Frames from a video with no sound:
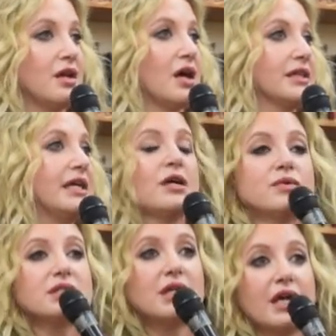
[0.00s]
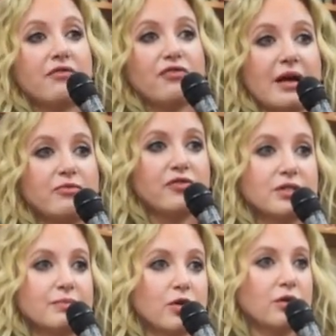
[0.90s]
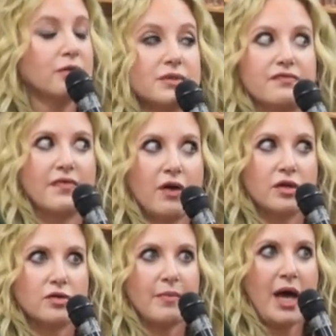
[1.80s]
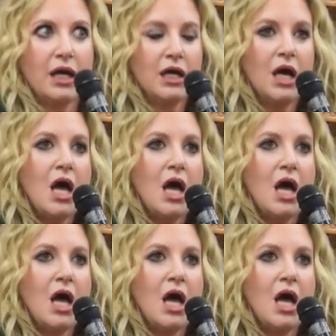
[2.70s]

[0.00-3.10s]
Alina wasn't going to get framed for his murder. It was very dramatic.